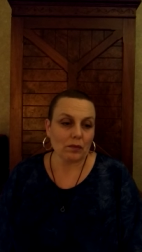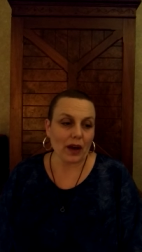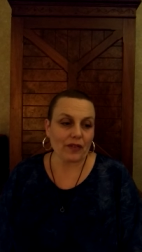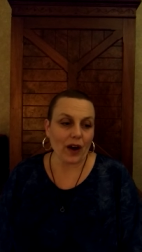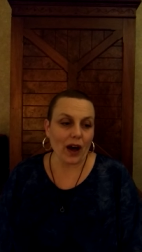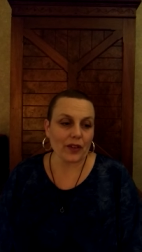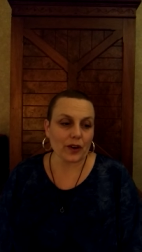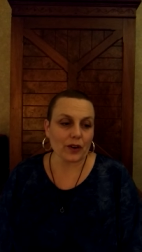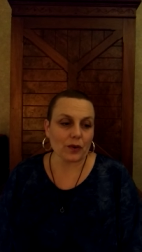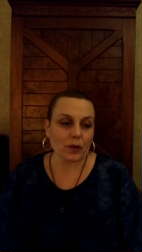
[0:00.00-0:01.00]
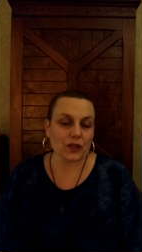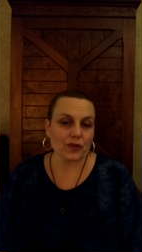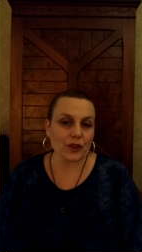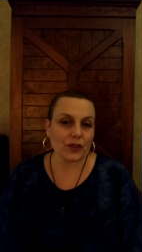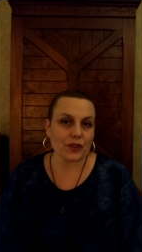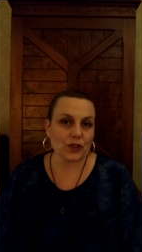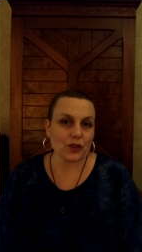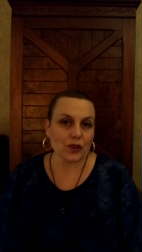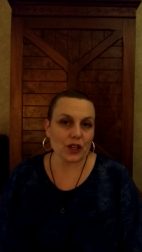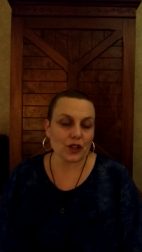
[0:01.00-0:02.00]
my father was first
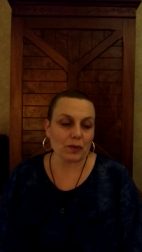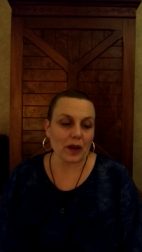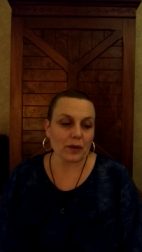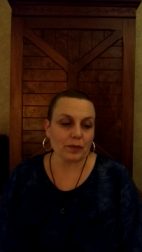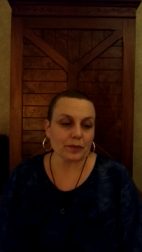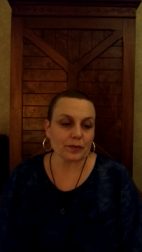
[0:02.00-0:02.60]
to teach me,